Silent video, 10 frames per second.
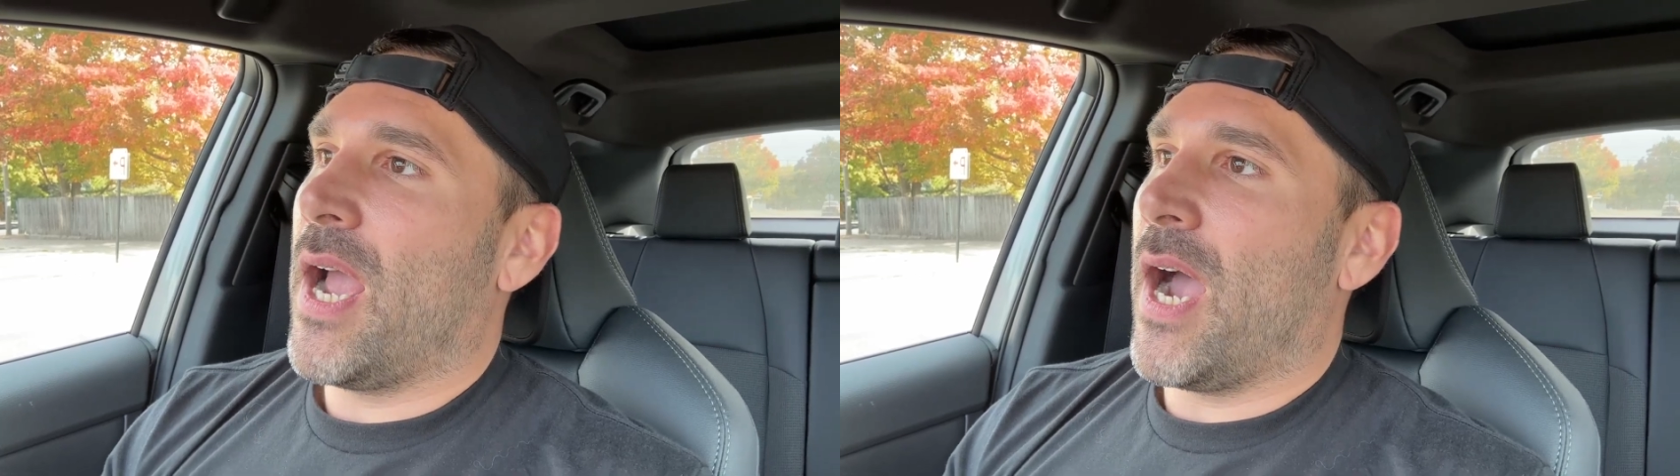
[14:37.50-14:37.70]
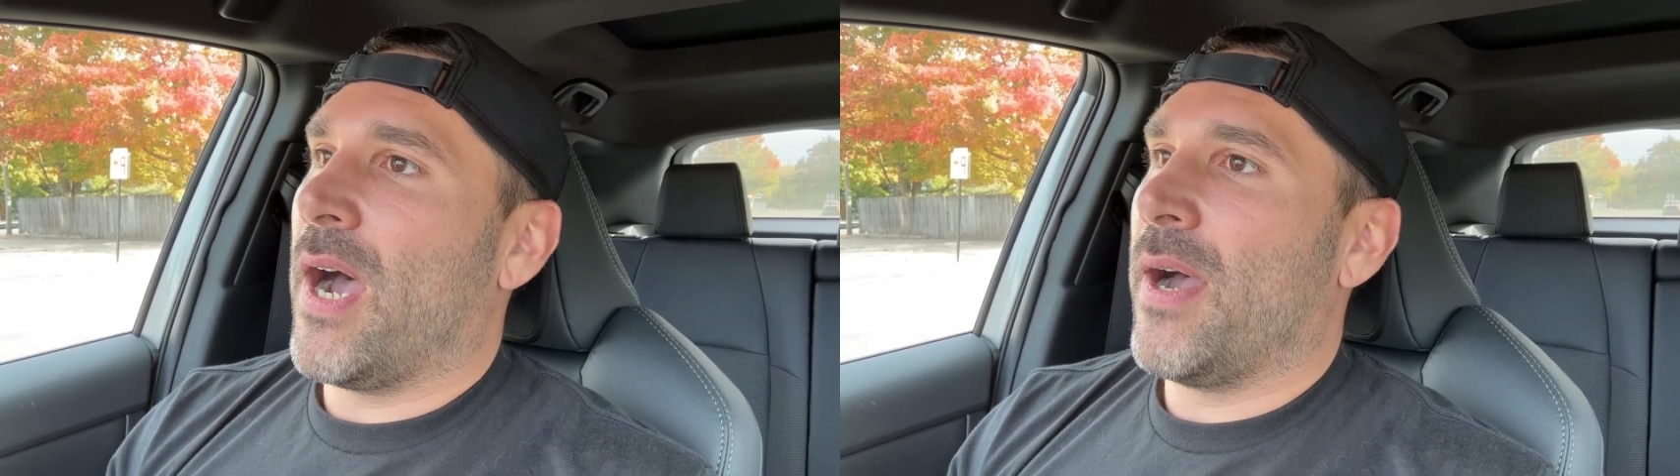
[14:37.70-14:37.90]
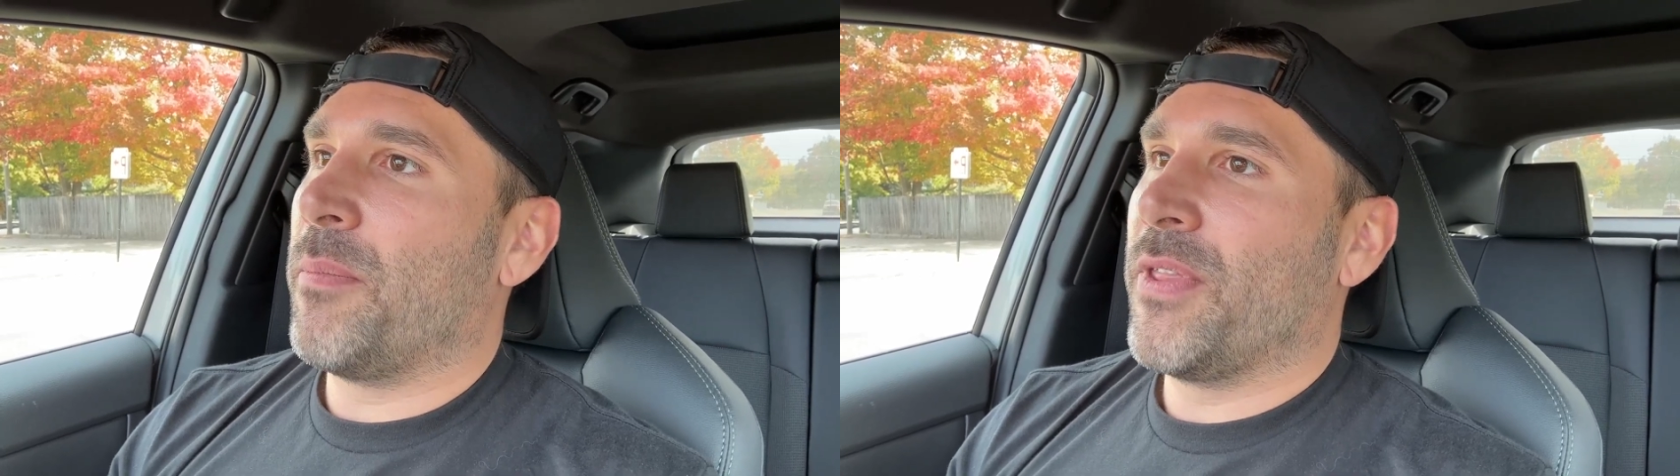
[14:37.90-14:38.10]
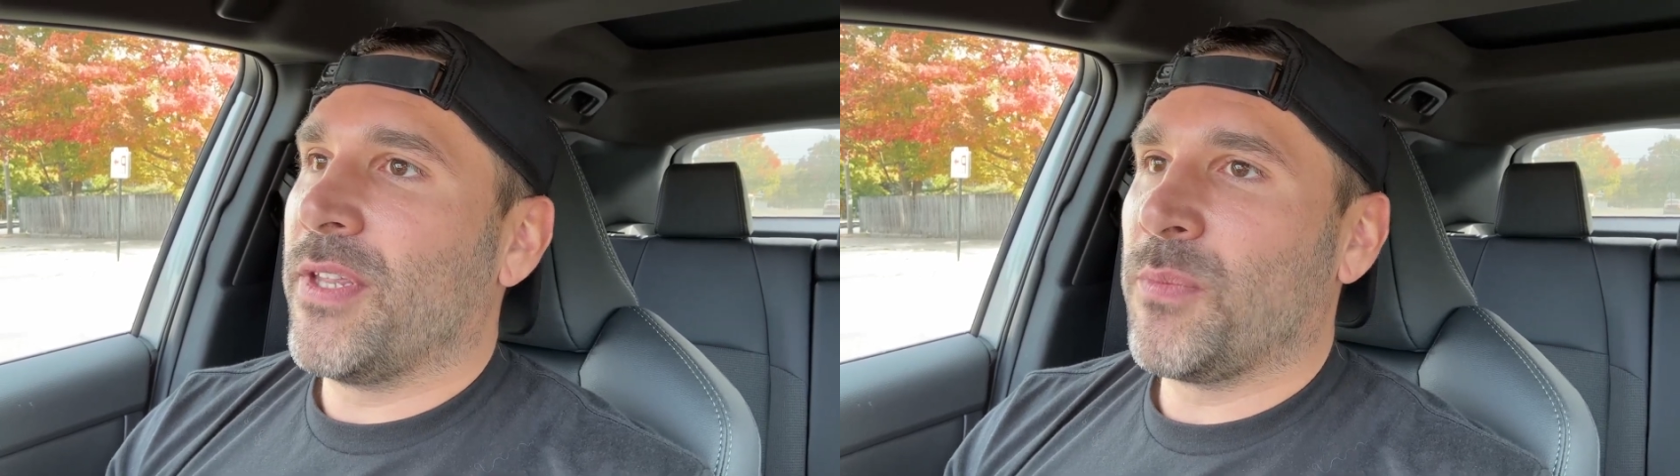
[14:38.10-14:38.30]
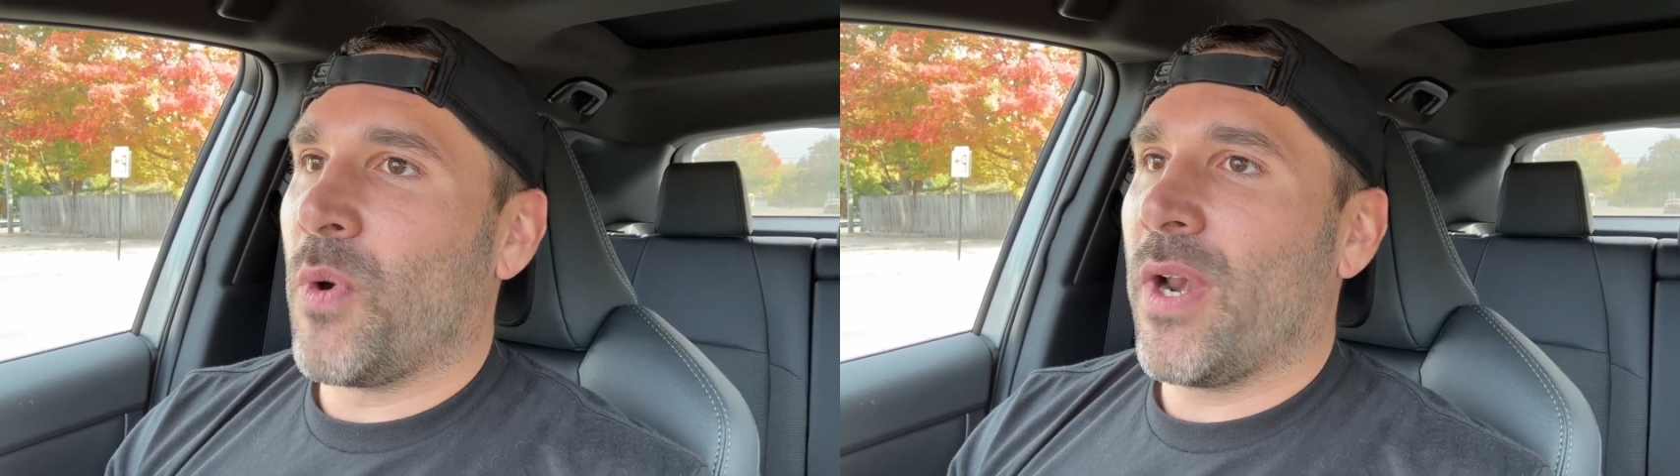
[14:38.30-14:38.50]
But
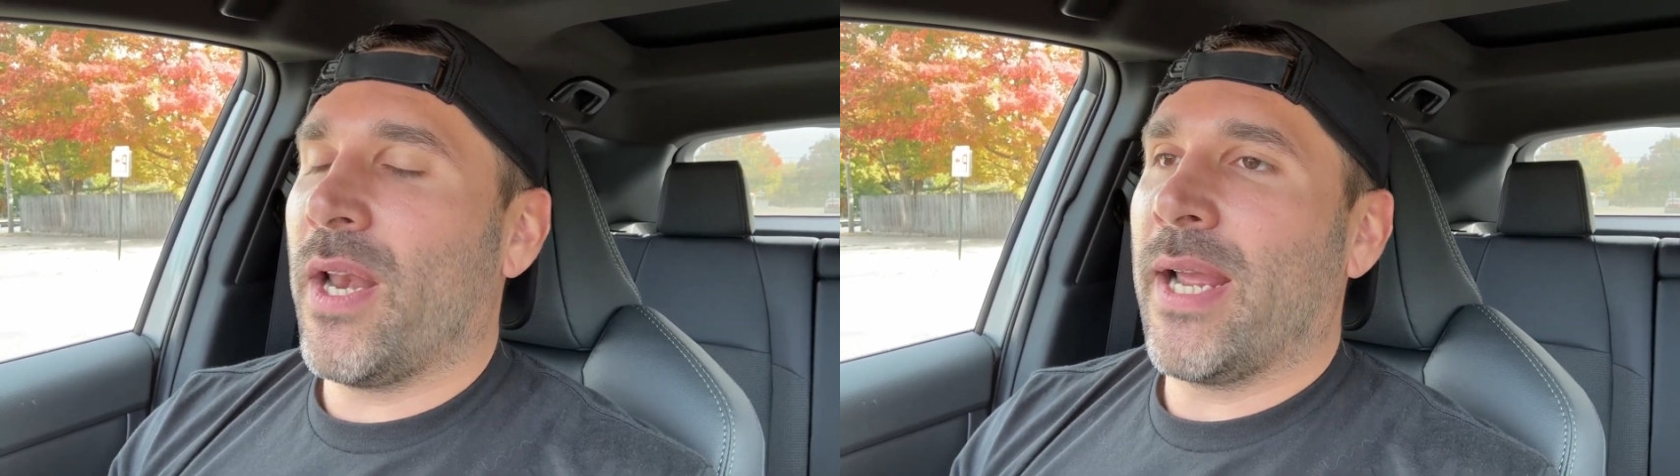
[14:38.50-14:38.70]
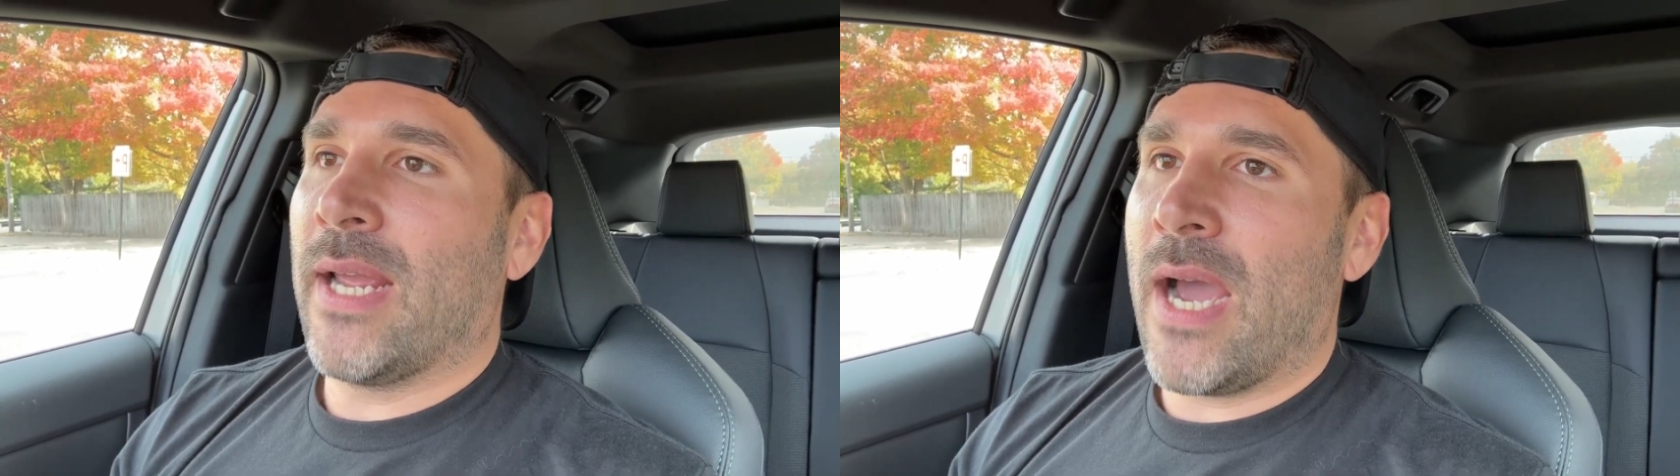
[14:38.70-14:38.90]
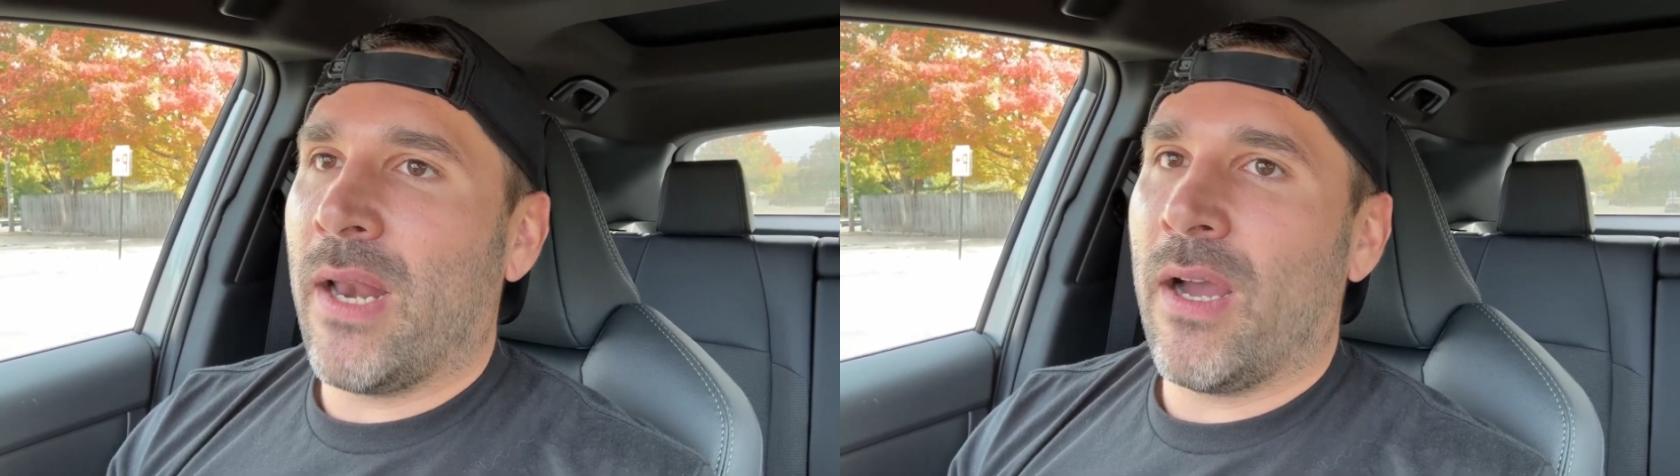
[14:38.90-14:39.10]
this morning I got